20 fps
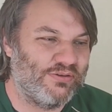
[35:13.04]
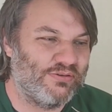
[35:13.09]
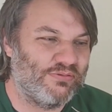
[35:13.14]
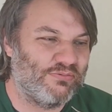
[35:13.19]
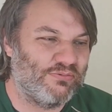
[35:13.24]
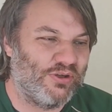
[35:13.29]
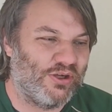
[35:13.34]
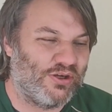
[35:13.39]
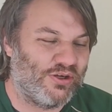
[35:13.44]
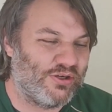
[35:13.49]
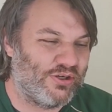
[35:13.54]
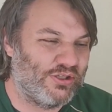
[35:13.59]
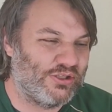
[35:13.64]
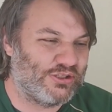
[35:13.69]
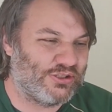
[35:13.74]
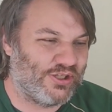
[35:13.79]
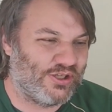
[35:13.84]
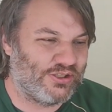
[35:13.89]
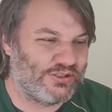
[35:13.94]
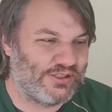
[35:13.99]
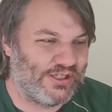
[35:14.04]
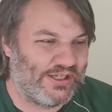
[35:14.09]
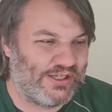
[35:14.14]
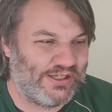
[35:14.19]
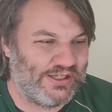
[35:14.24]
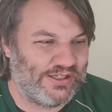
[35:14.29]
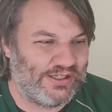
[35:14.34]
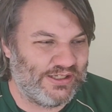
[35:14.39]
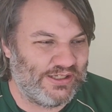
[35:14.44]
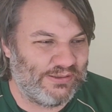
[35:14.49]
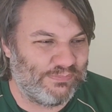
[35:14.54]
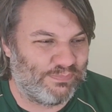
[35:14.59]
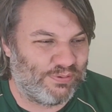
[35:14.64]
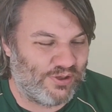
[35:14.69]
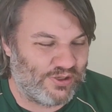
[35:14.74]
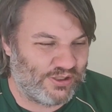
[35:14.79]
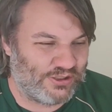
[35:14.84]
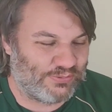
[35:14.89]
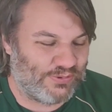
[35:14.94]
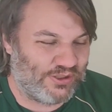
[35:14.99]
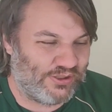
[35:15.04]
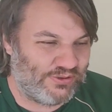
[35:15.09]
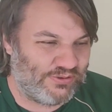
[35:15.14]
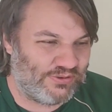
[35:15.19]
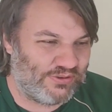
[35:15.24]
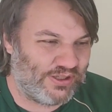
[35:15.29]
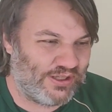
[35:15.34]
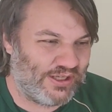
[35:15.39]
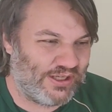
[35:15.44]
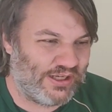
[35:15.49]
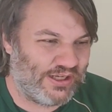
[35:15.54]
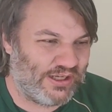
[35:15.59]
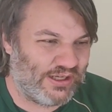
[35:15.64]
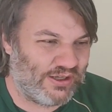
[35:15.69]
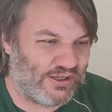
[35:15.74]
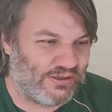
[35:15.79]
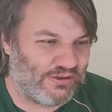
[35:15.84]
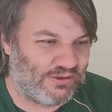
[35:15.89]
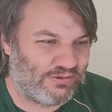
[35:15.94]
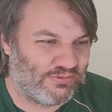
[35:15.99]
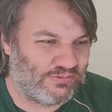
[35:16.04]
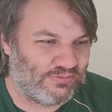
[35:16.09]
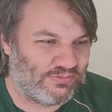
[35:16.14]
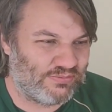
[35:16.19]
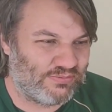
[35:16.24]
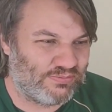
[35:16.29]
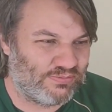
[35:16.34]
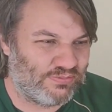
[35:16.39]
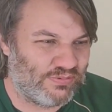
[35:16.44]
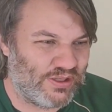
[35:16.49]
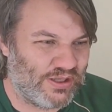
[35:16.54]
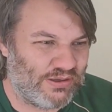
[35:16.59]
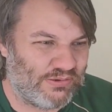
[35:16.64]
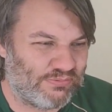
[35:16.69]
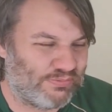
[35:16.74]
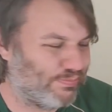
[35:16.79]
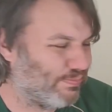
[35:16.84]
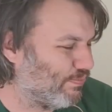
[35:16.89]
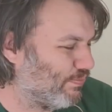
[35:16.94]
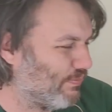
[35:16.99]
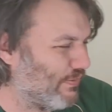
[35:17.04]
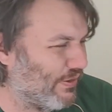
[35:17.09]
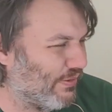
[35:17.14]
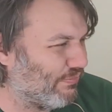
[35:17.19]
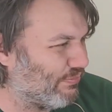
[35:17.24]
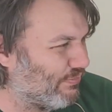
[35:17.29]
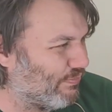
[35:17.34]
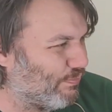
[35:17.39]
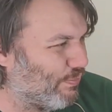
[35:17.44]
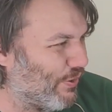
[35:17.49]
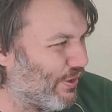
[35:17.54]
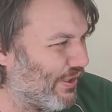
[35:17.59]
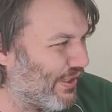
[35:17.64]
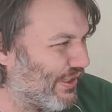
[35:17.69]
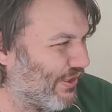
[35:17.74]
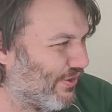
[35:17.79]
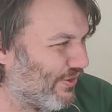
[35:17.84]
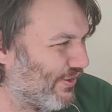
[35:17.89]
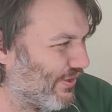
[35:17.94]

We are going to start a blog as well. I'll put a link on